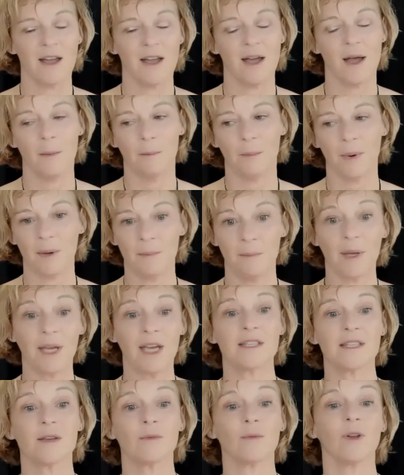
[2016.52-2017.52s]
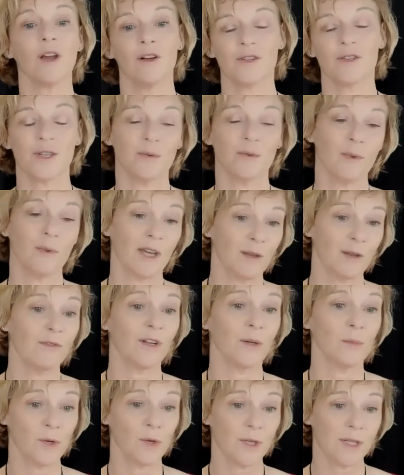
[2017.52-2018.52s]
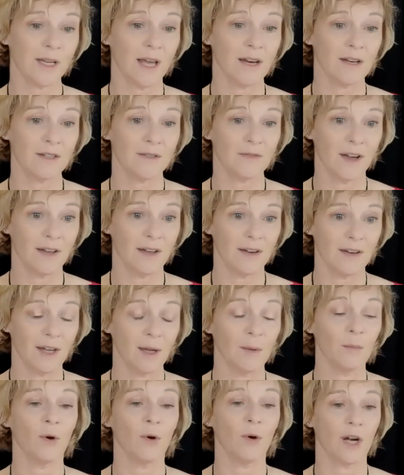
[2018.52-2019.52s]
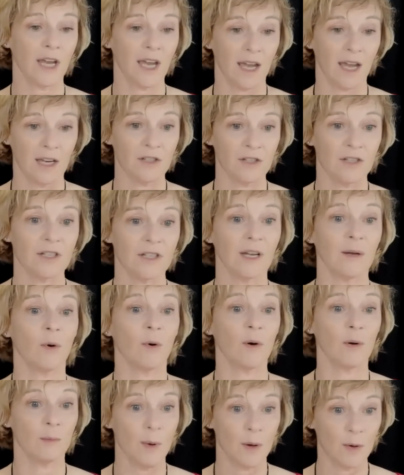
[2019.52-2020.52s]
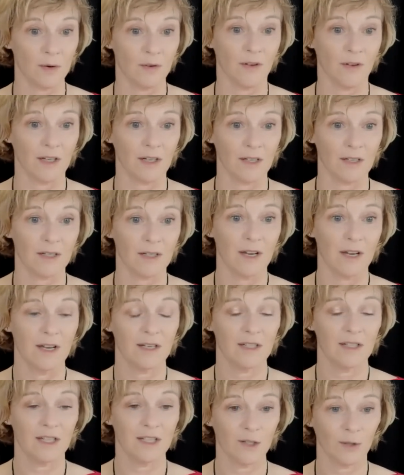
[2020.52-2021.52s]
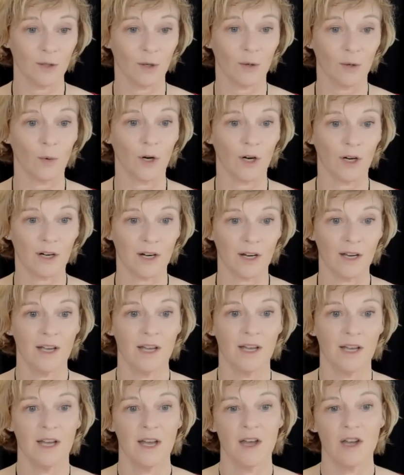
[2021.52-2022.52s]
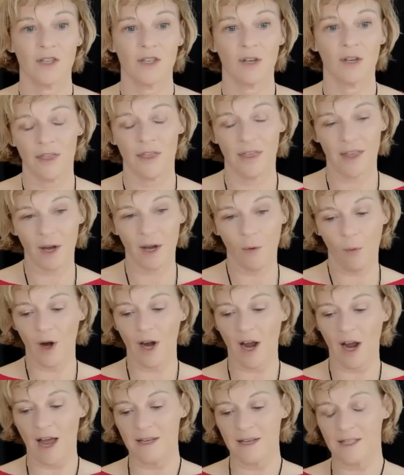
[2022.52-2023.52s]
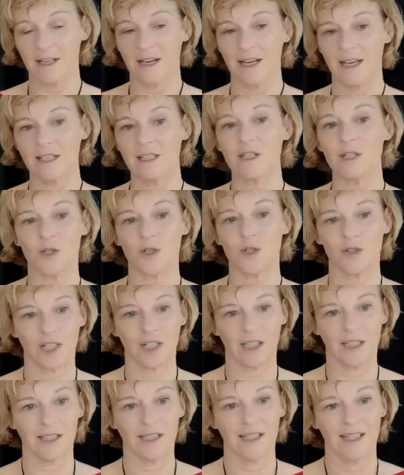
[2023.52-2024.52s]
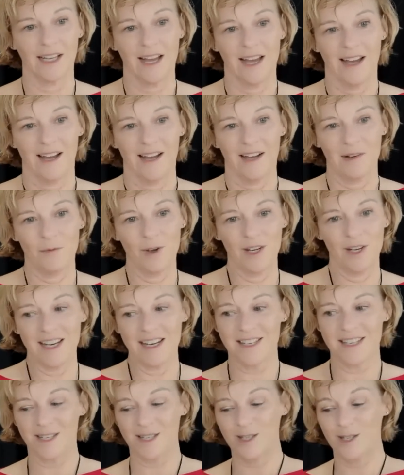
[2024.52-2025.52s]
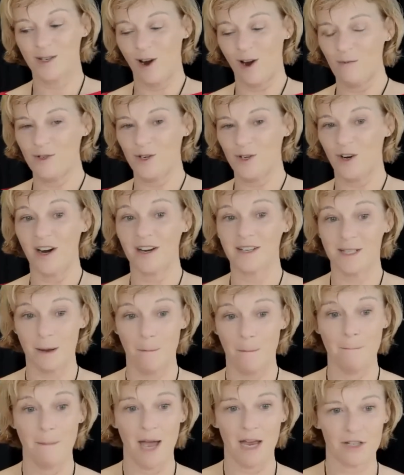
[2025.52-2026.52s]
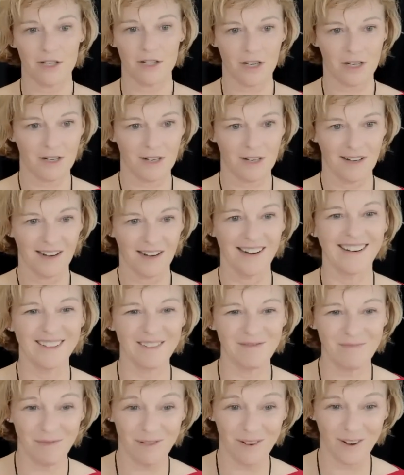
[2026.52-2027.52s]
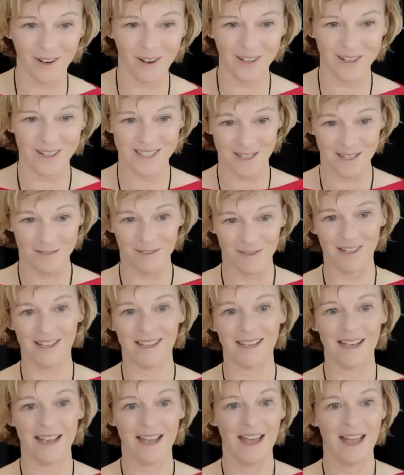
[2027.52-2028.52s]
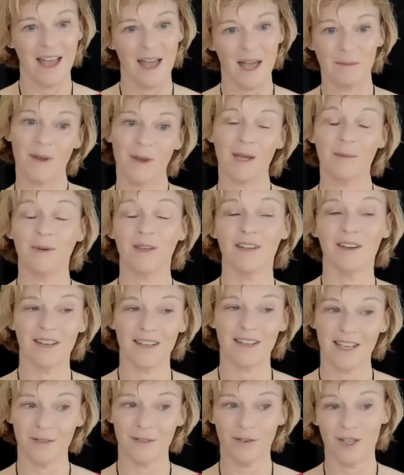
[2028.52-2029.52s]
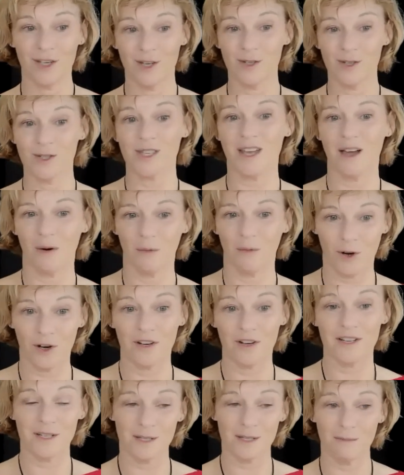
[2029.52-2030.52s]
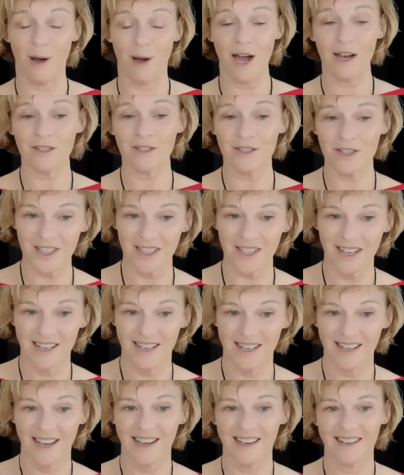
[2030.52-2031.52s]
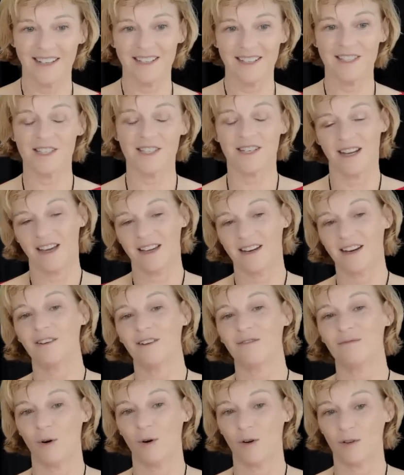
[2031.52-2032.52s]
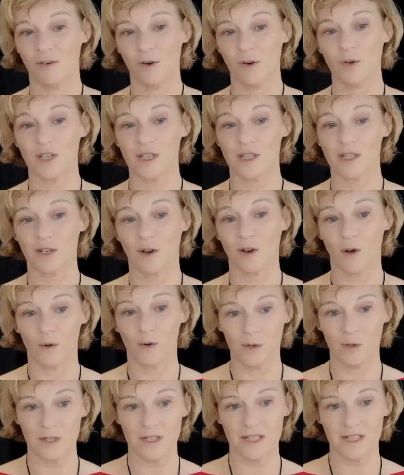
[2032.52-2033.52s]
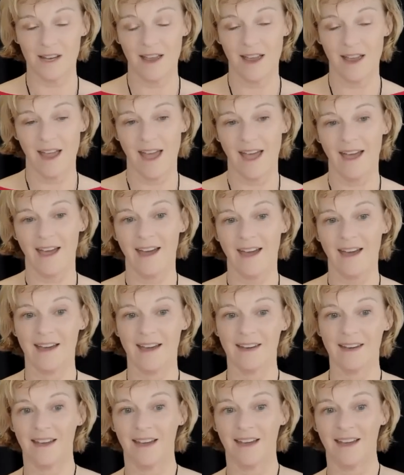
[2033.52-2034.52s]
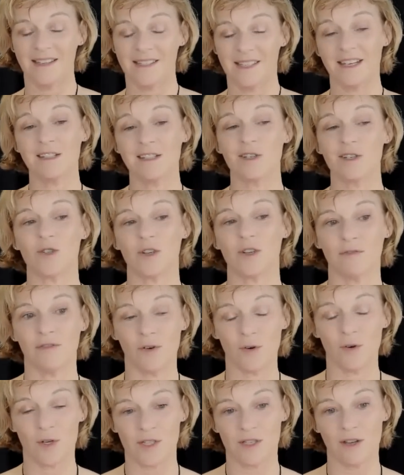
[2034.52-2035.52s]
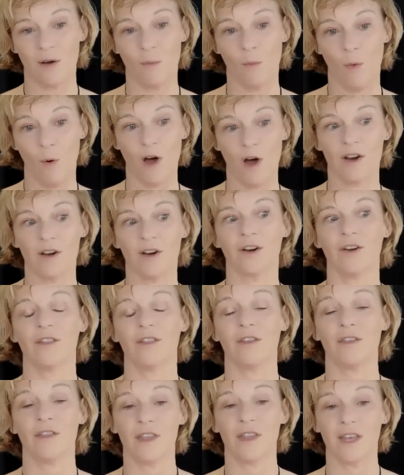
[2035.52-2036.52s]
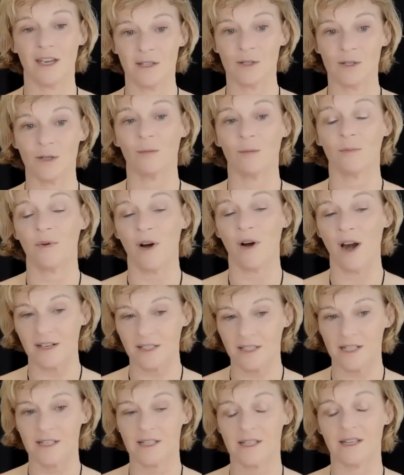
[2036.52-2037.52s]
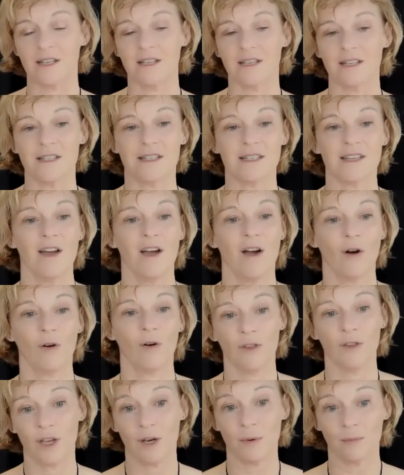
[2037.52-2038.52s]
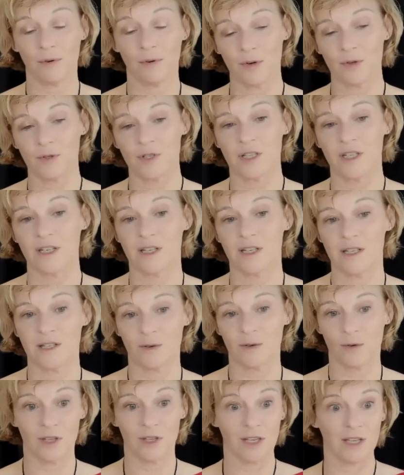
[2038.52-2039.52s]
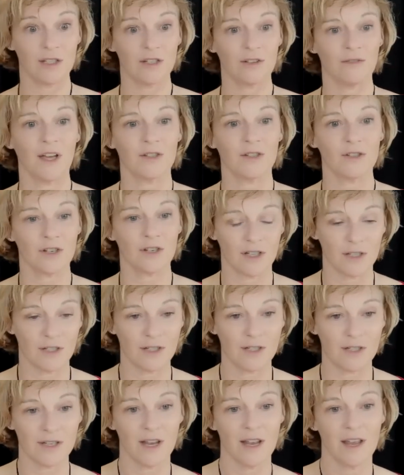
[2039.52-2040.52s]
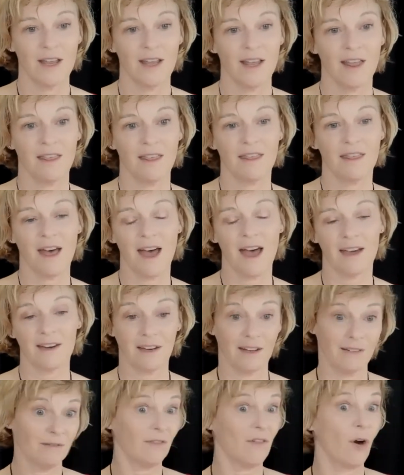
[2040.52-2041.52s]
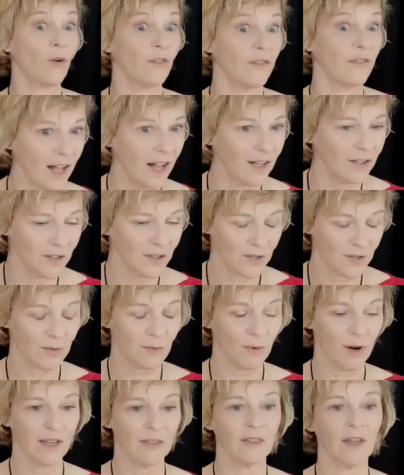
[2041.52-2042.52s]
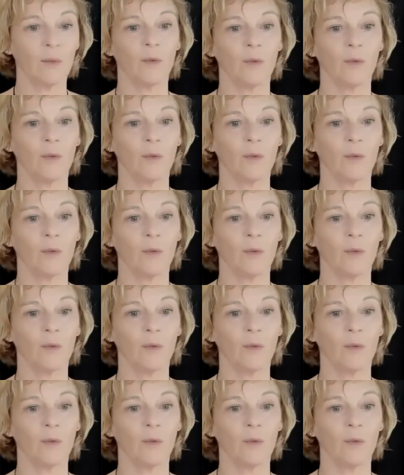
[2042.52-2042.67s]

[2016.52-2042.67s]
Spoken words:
but because it will also make them feel more satisfied and more engaged and more motivated to do their work. So I think as an industry, we need to stop trying to measure productivity and maybe not even use that word as much, and instead have more focused goals. And as an industry, focus on what are the things or the practices or the approaches or the interventions or values, right, that we